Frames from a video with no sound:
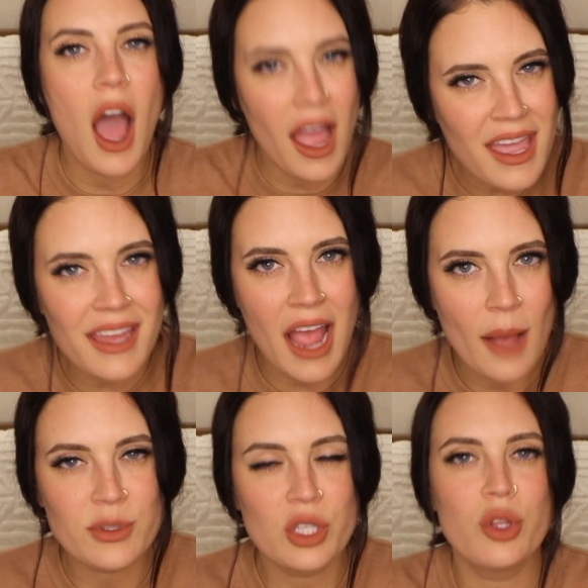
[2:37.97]
I had
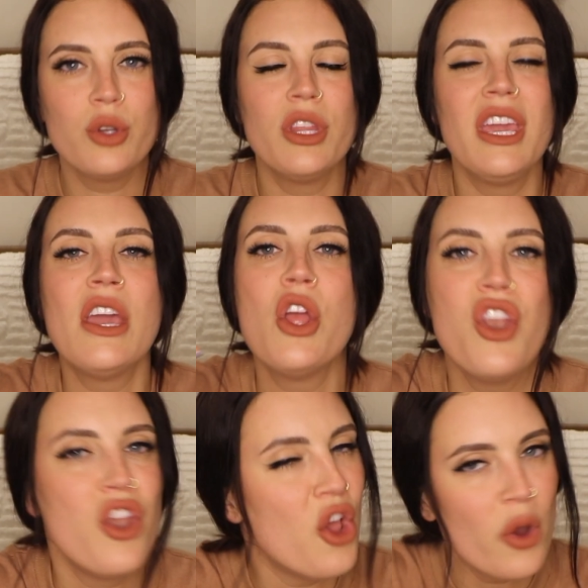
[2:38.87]
absolutely
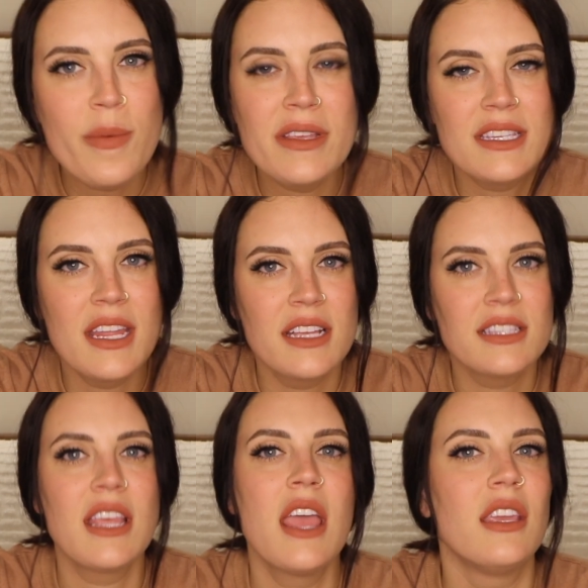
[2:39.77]
no
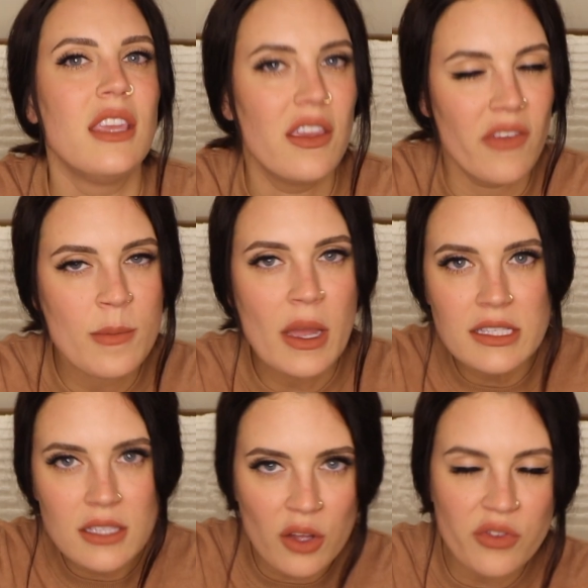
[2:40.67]
business giving
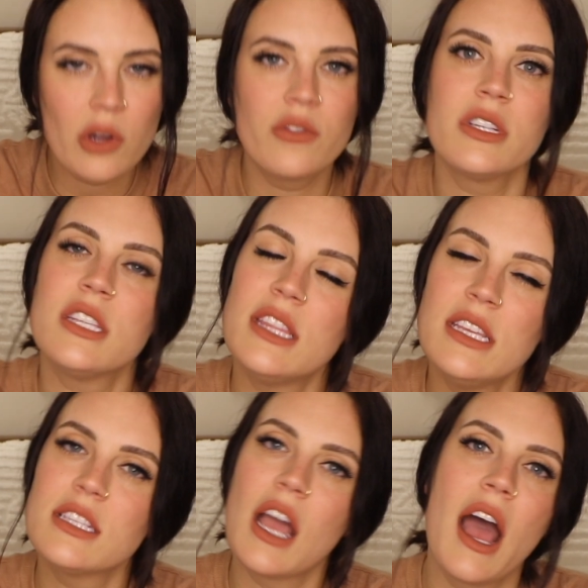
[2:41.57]
myself over to
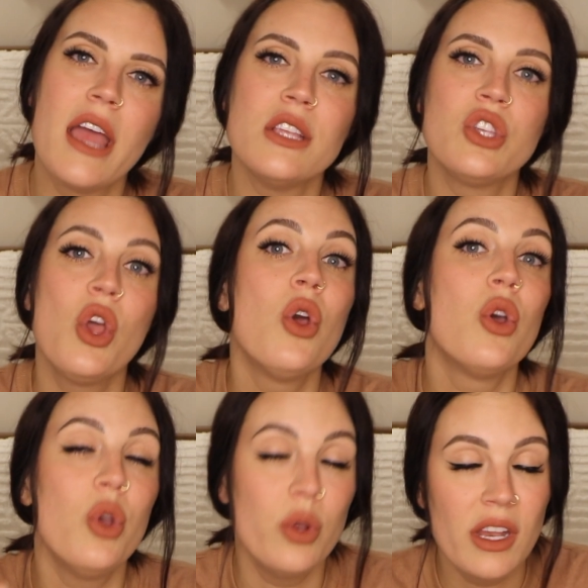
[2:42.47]
these guys
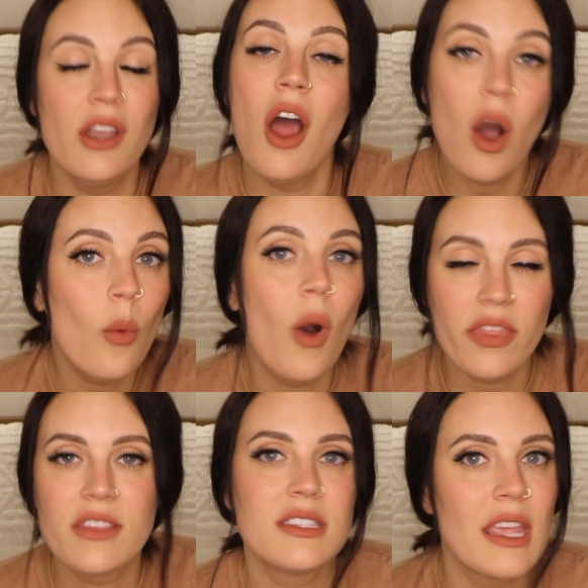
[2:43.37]
who did not
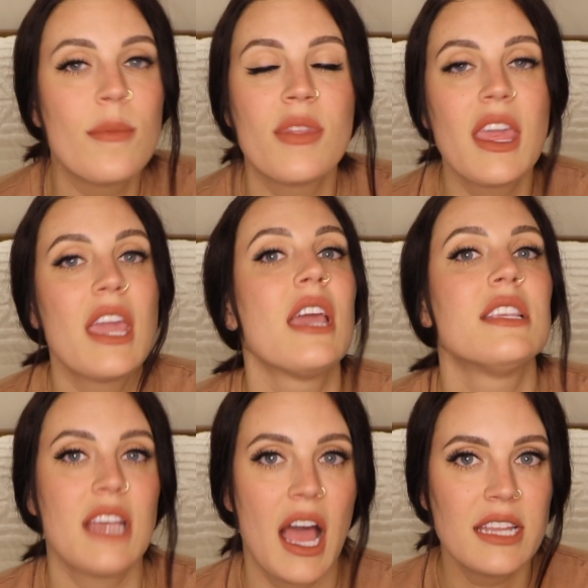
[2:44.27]
want the same thing
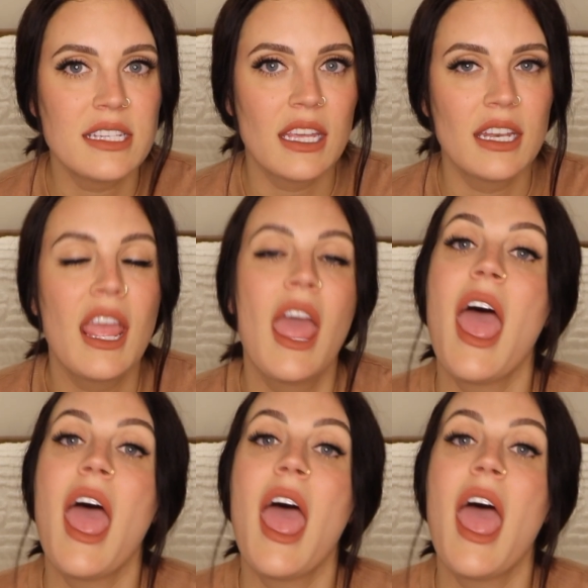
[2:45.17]
as I did.